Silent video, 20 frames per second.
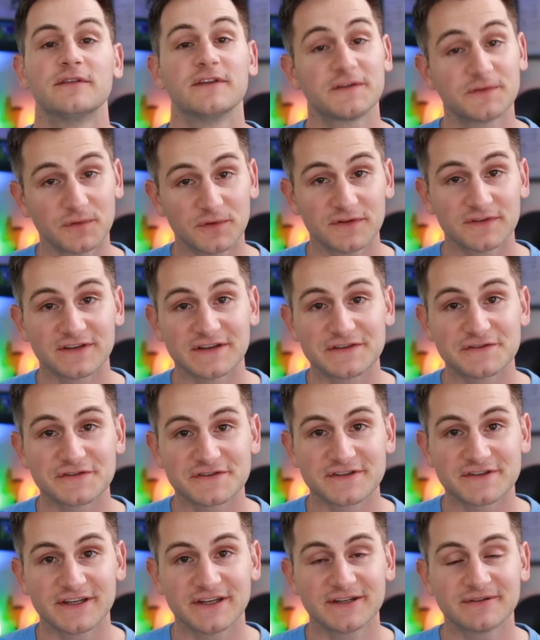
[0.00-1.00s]
This one's
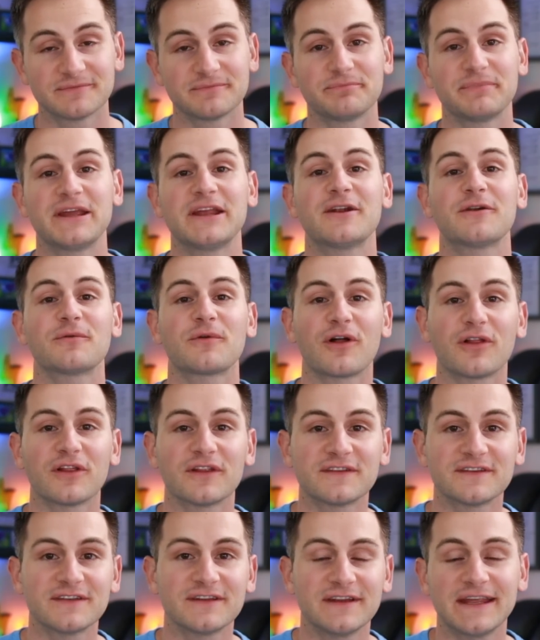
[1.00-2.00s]
interesting. Peter
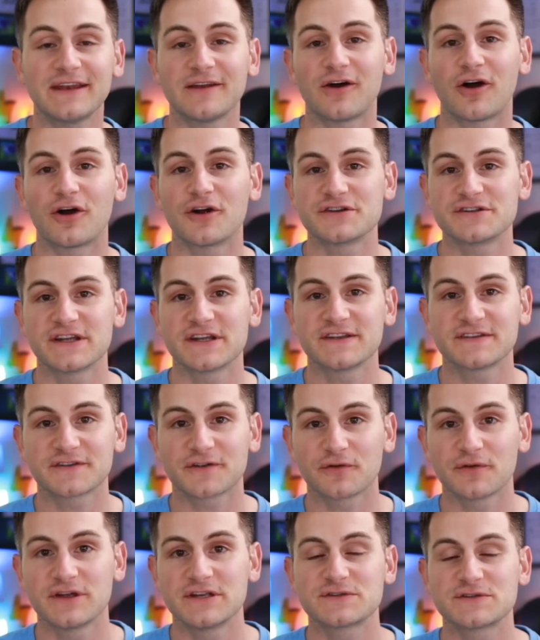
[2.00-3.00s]
Rawlinson and RJ
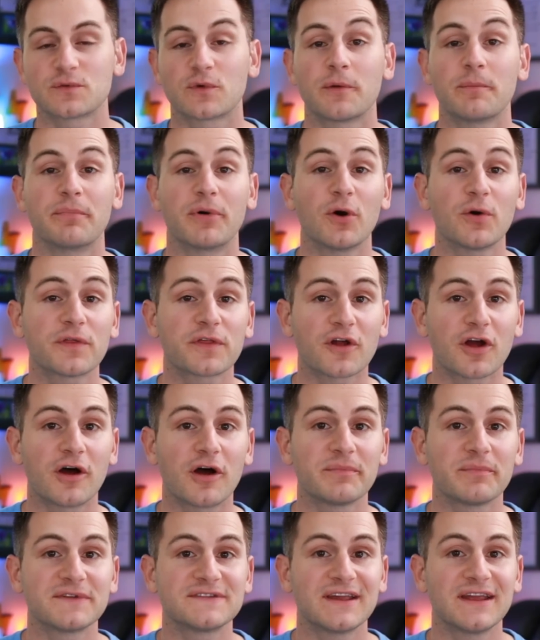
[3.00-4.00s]
Scaringe were both
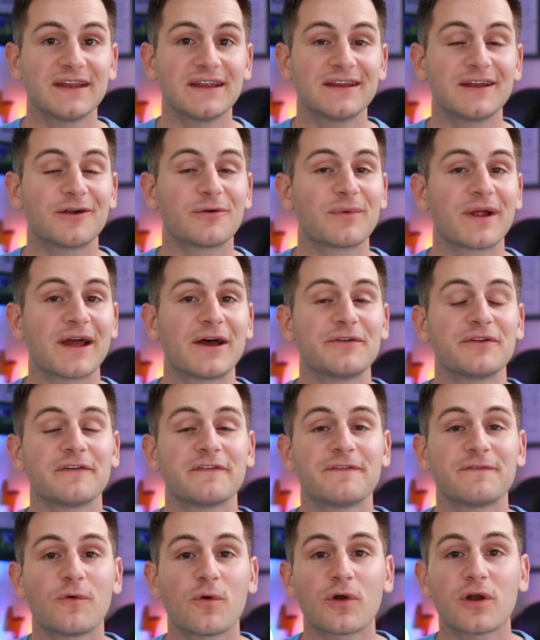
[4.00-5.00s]
compensated around
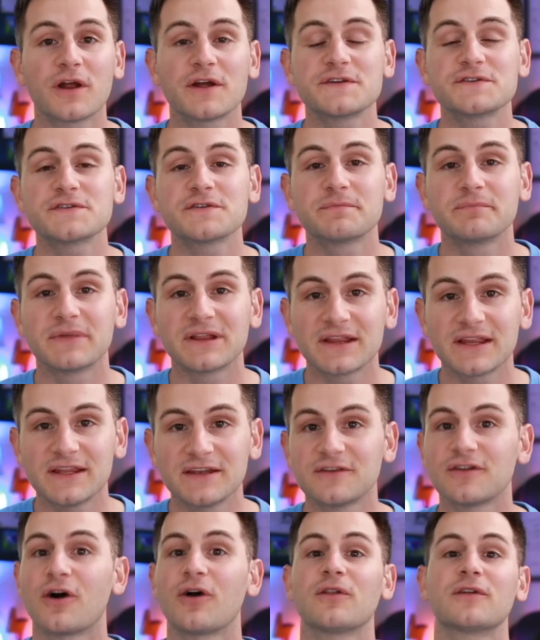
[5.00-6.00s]
$400
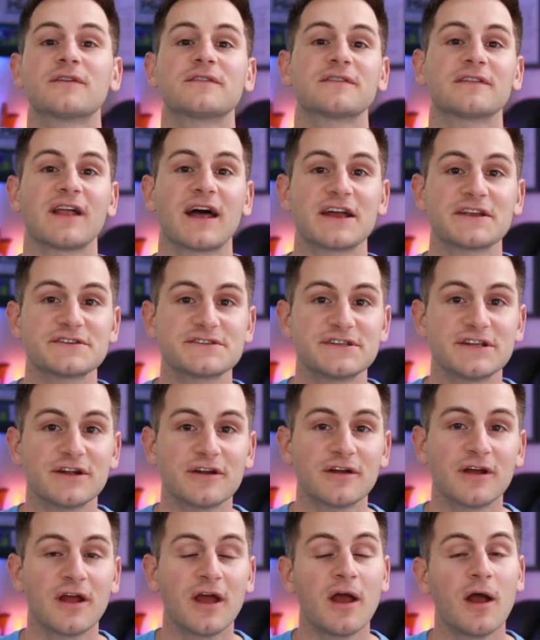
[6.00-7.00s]
million last
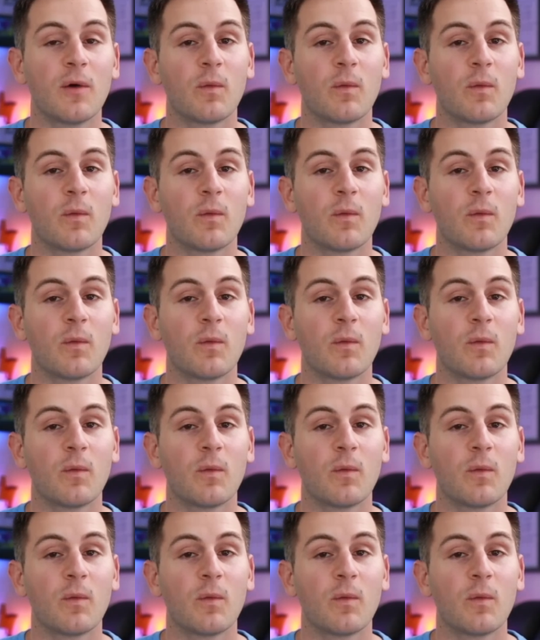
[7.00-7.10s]
year,